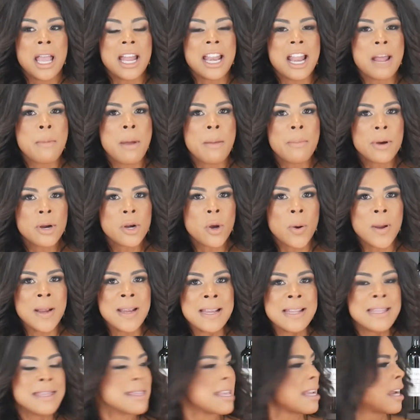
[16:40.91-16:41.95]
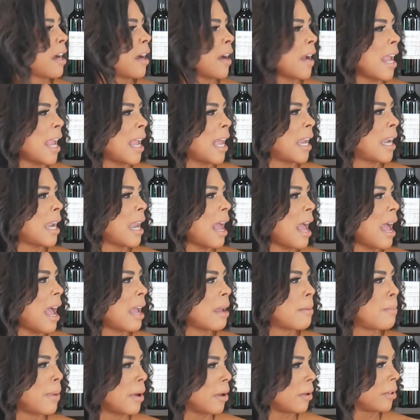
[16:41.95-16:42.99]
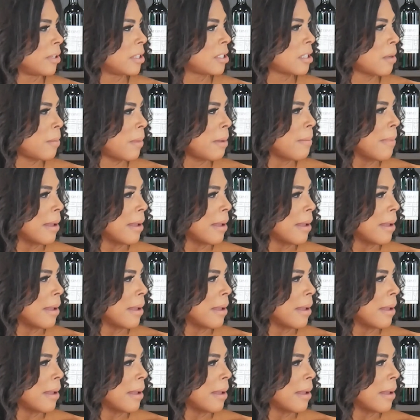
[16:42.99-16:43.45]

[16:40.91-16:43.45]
And I remember going in there, and I barely saw my